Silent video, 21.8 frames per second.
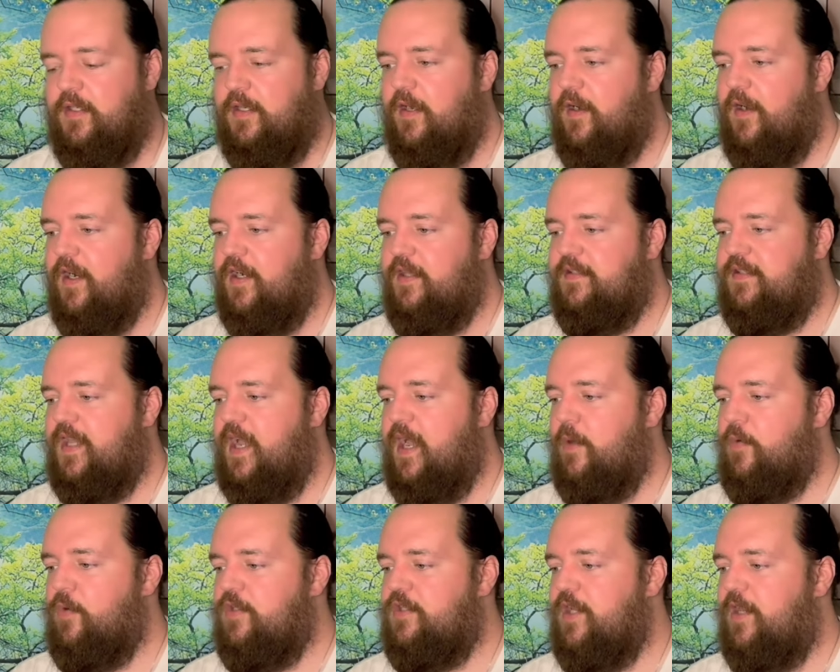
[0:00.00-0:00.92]
All right,
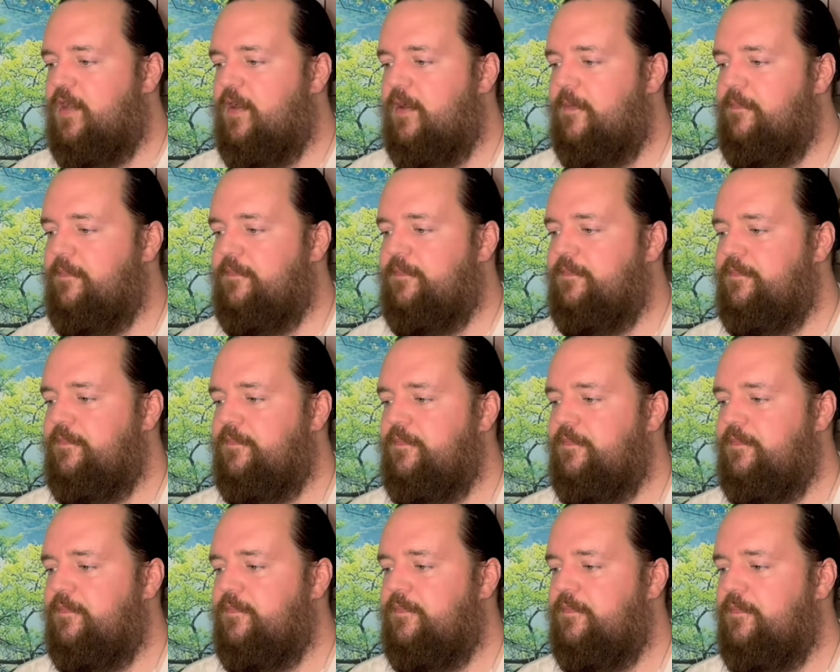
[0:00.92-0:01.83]
tower time.
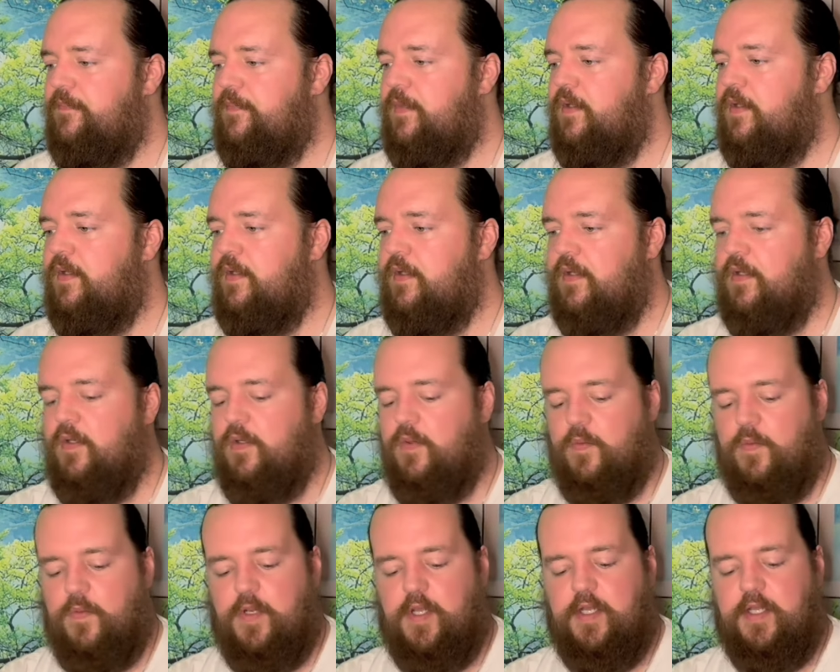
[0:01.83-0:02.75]

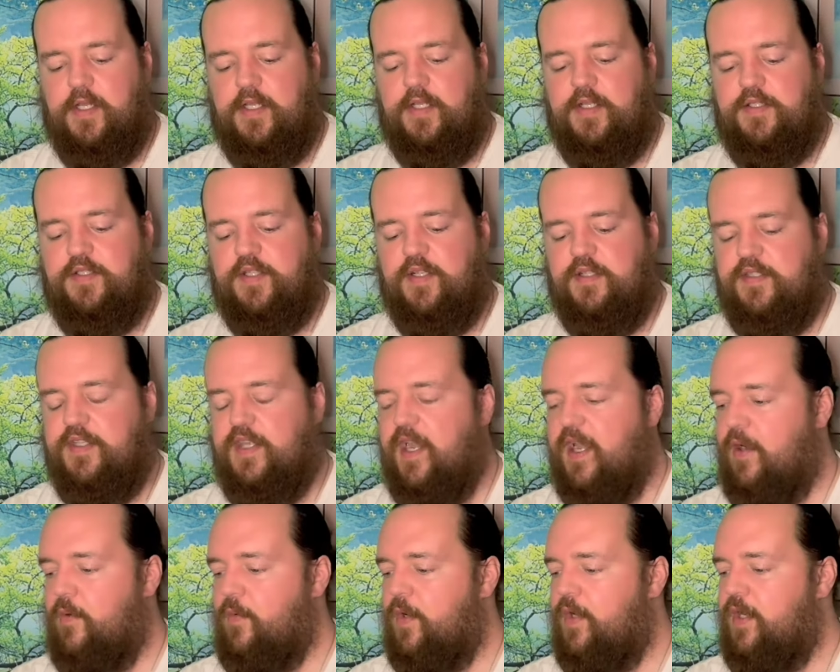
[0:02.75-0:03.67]
Why is the
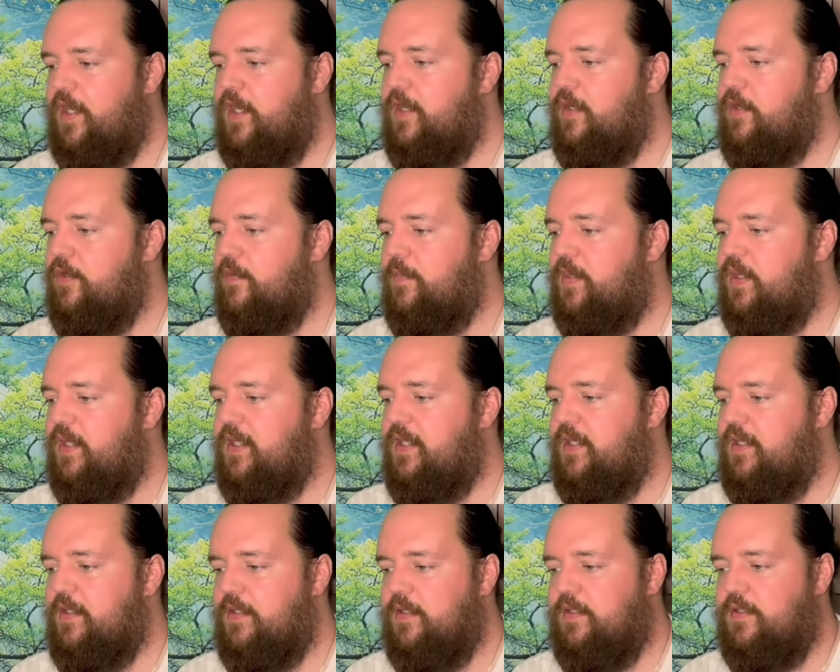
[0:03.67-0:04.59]
tower here,
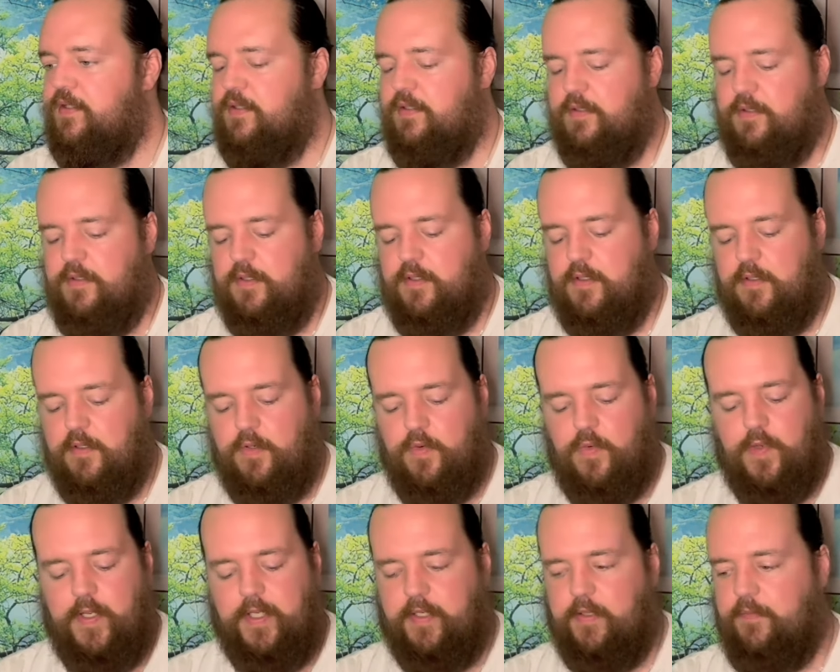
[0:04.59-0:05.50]
please?
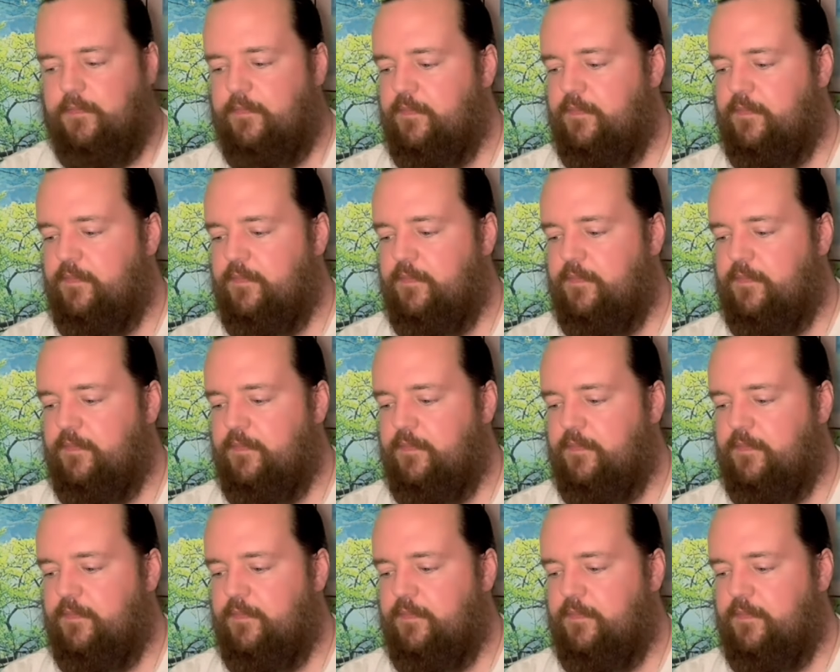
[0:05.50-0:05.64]
Quick.